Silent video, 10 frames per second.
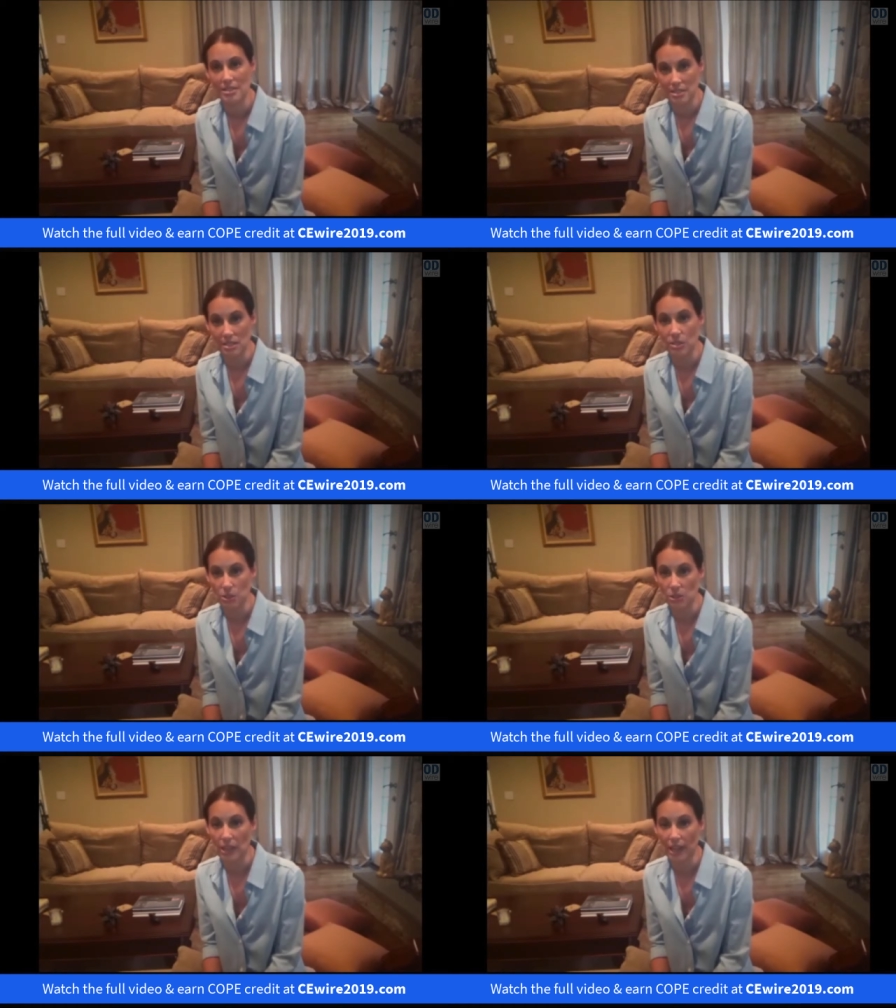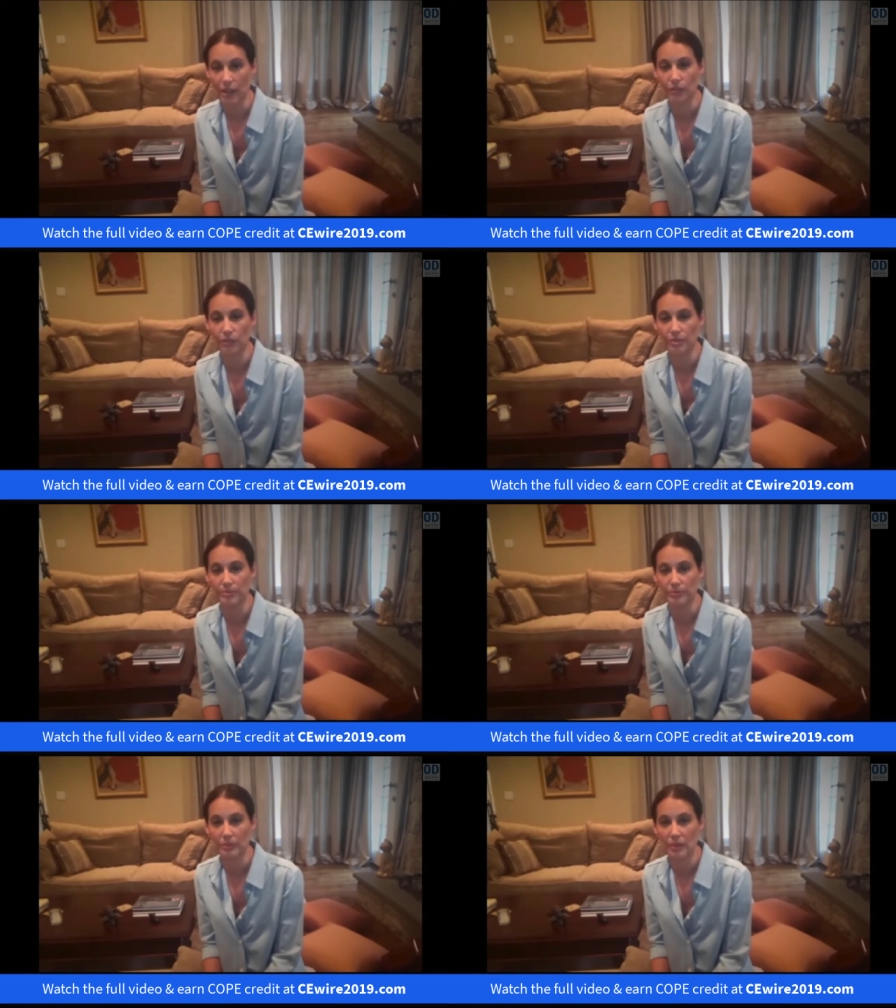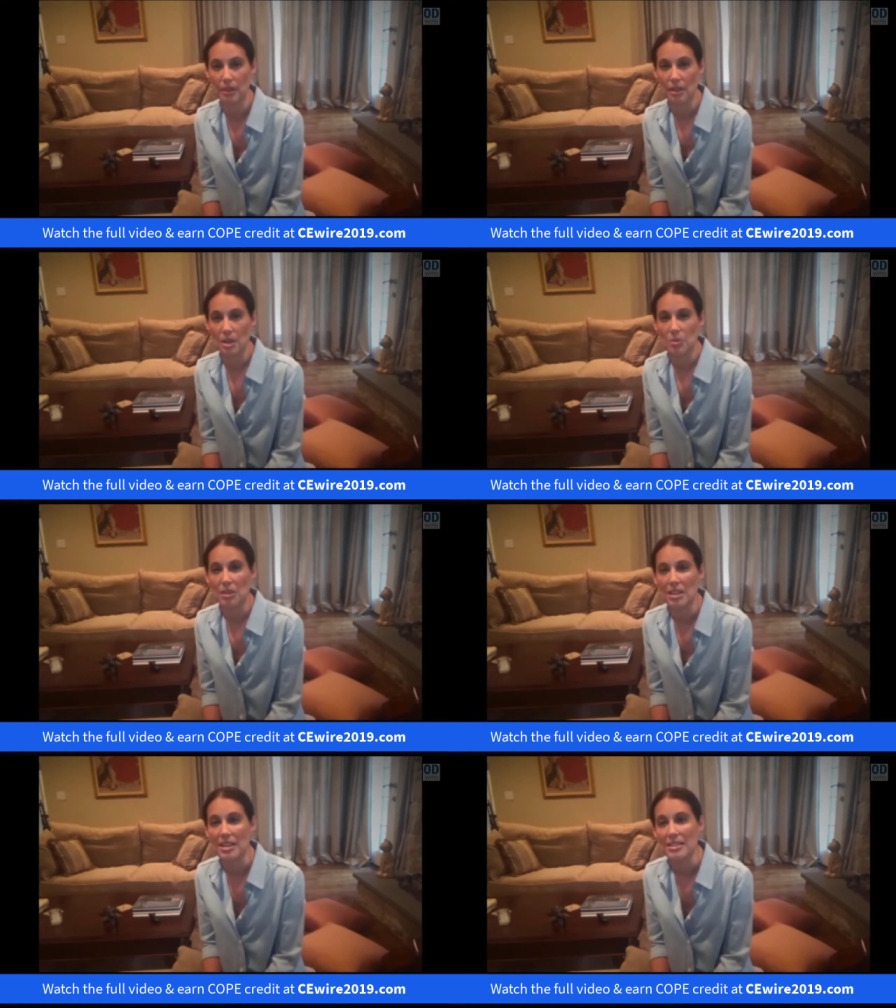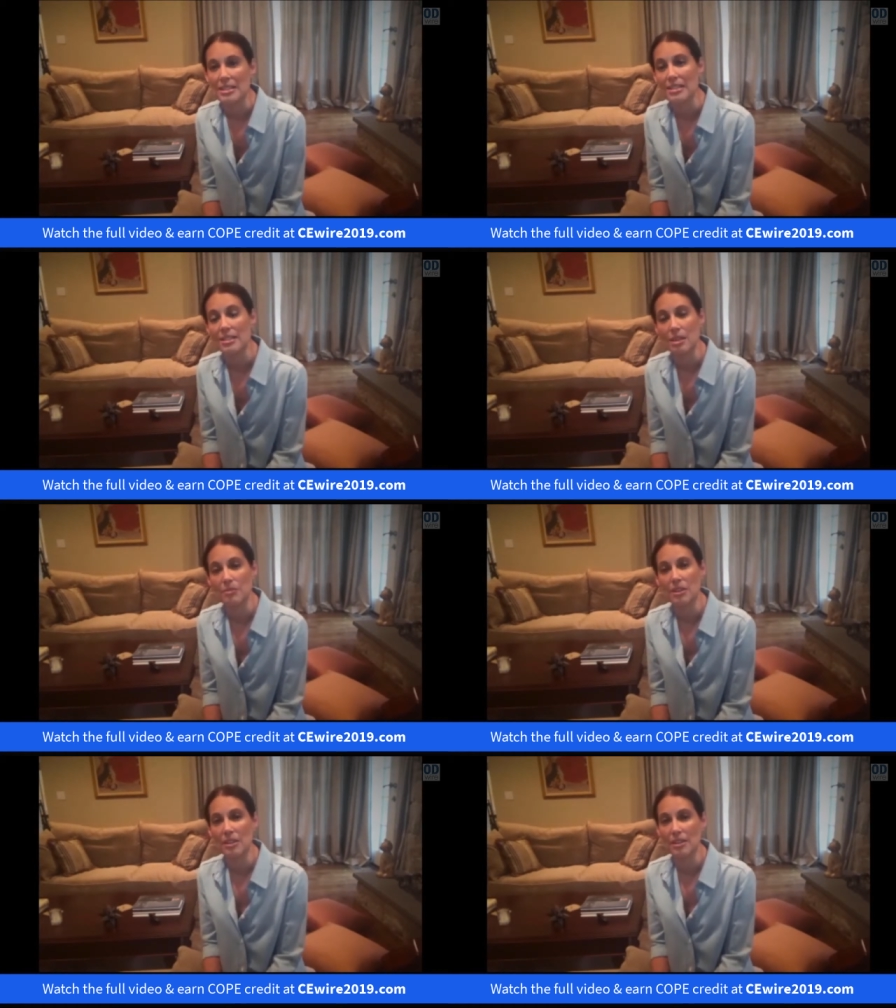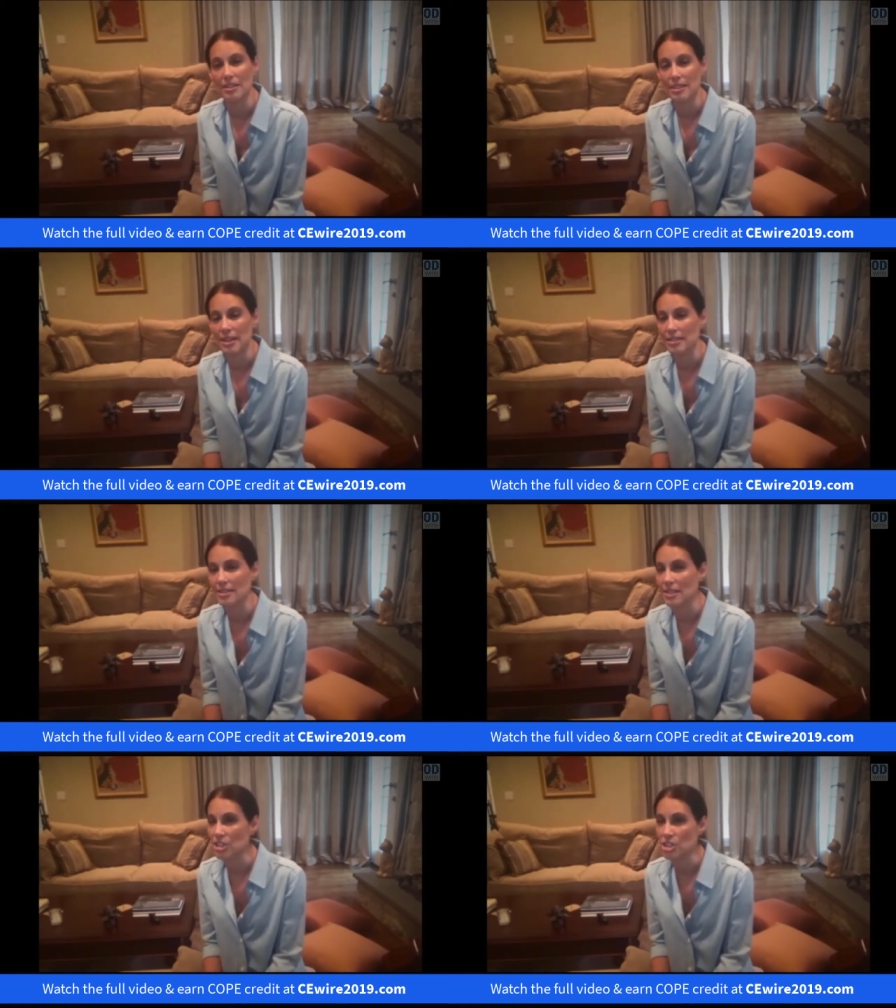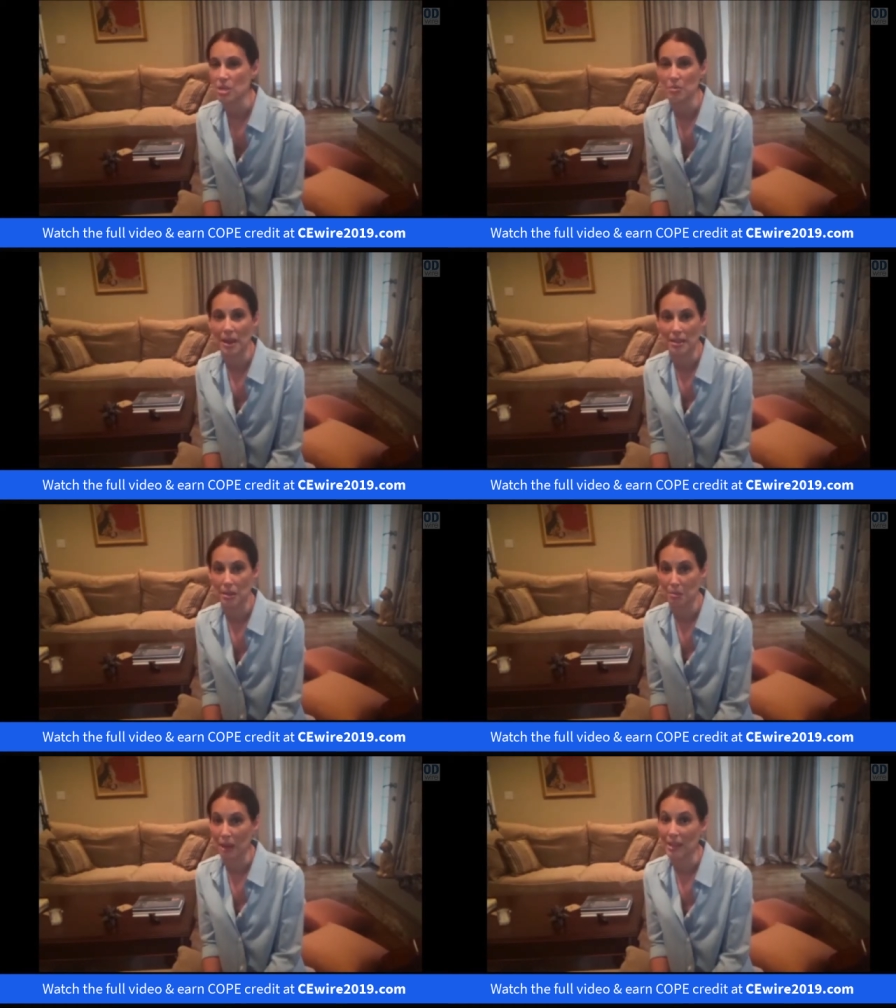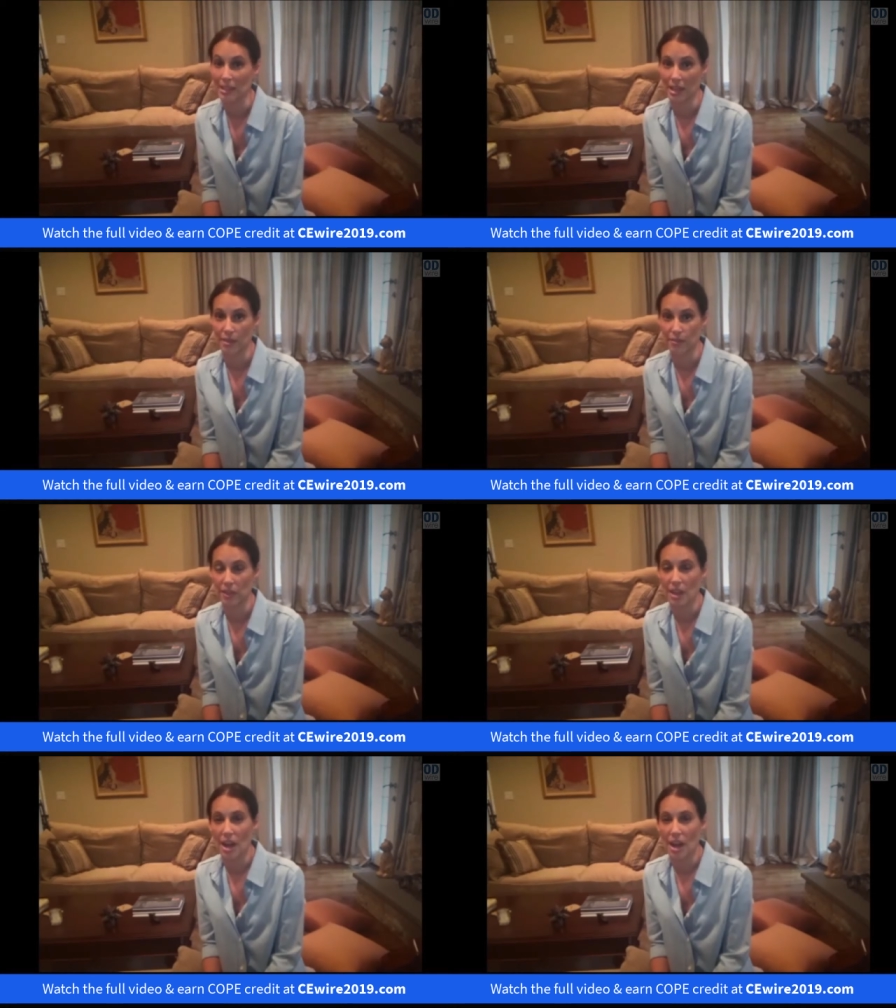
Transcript: steal your life. Because this is something that has had such an impact on my life,